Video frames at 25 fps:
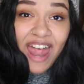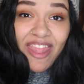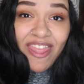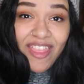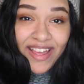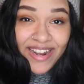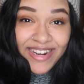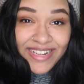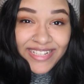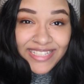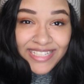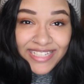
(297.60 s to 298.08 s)

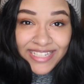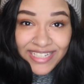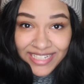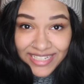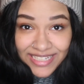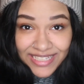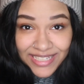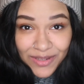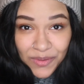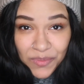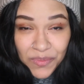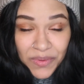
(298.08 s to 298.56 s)
That is an
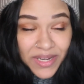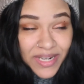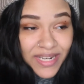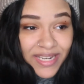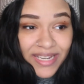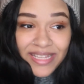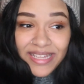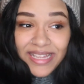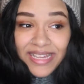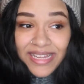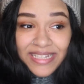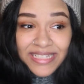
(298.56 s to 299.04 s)
easy one.
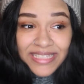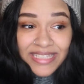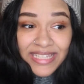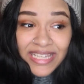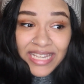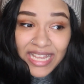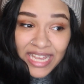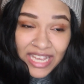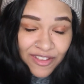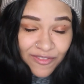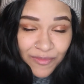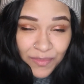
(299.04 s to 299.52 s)
That is
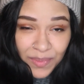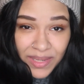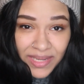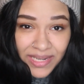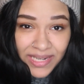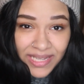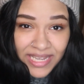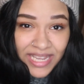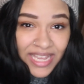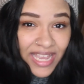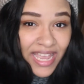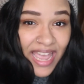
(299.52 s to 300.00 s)
Live P
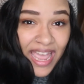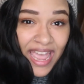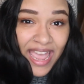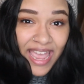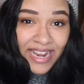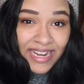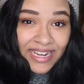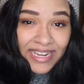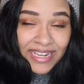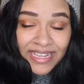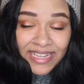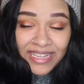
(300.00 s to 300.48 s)
D,
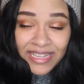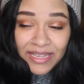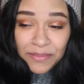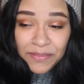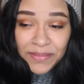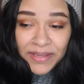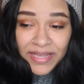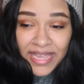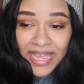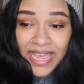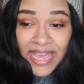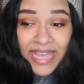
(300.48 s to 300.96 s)
and it can
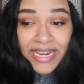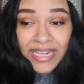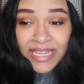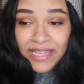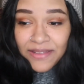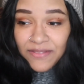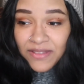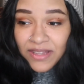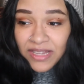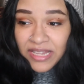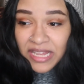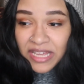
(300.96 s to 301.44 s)
be any
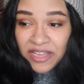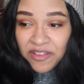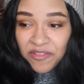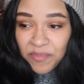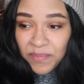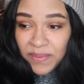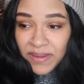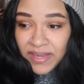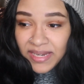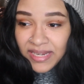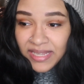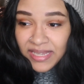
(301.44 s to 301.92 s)
of the Live
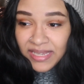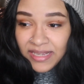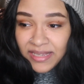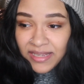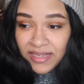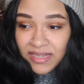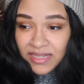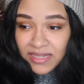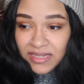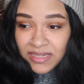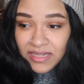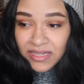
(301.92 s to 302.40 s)
P
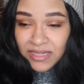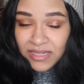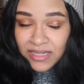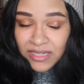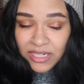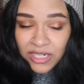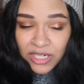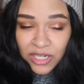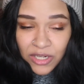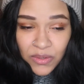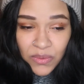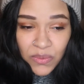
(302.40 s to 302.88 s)
D,
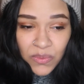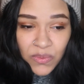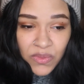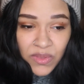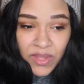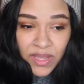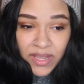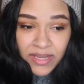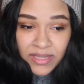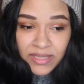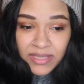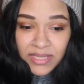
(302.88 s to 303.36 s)
you know,
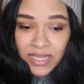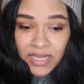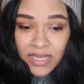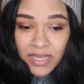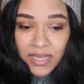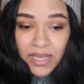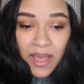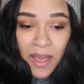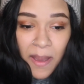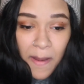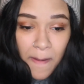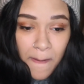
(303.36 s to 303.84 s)
things like